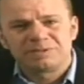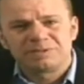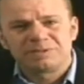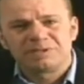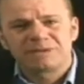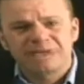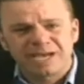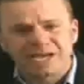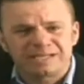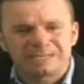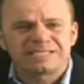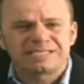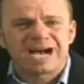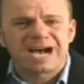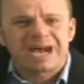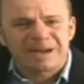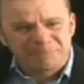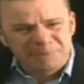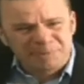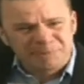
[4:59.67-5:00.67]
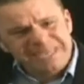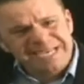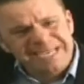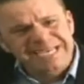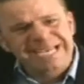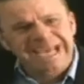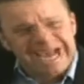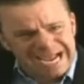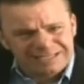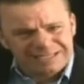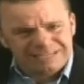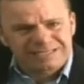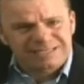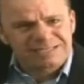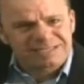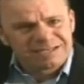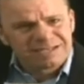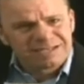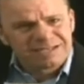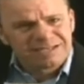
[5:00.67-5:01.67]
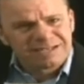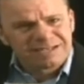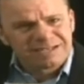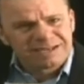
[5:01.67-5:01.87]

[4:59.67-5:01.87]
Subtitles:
Okay, at the top, the big guys. All